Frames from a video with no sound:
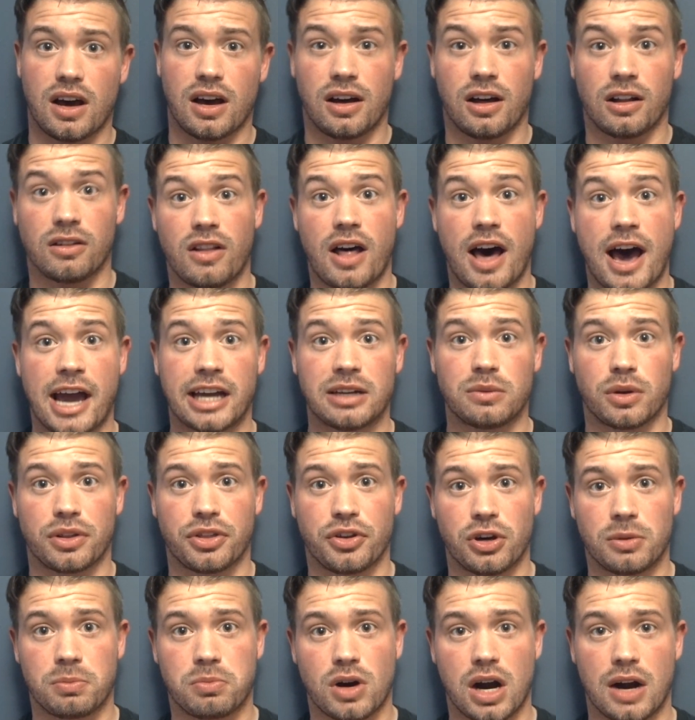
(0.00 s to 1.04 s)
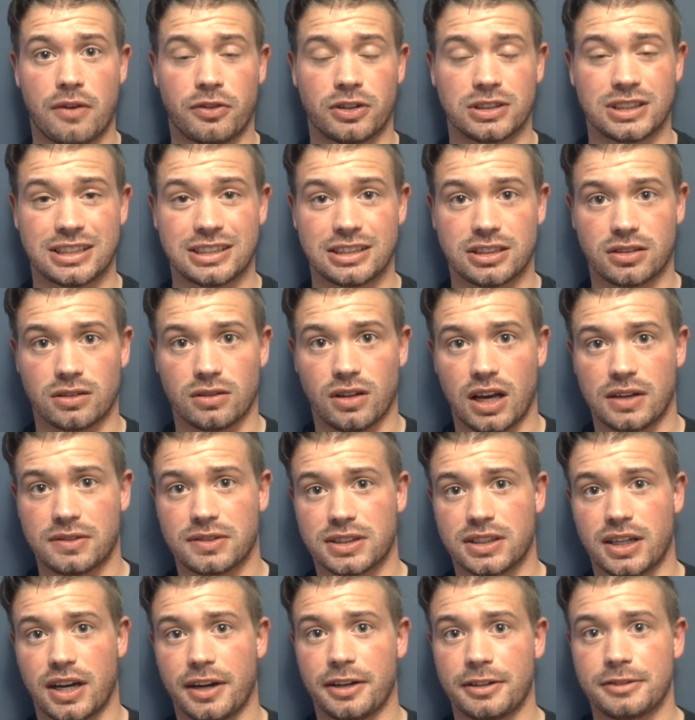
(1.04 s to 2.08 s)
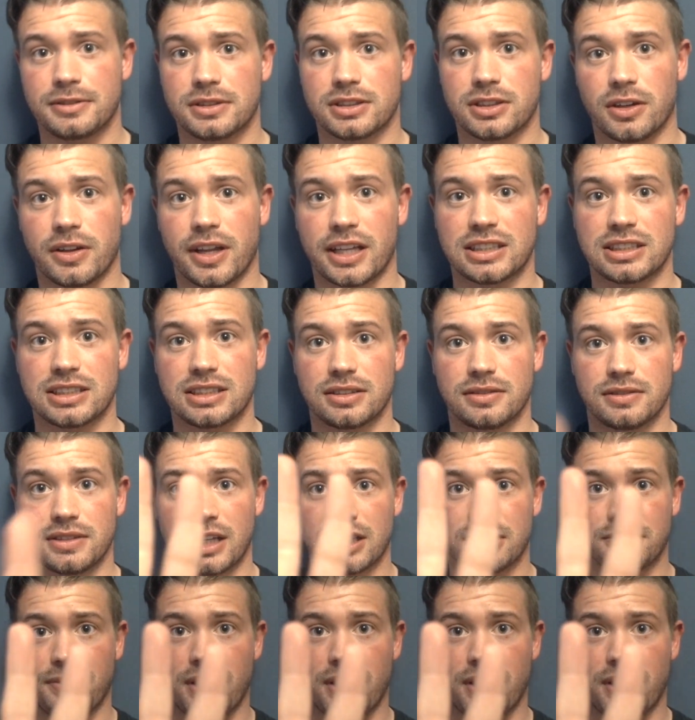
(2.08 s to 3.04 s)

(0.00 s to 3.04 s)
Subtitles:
align with your preferences or lifestyle. So that's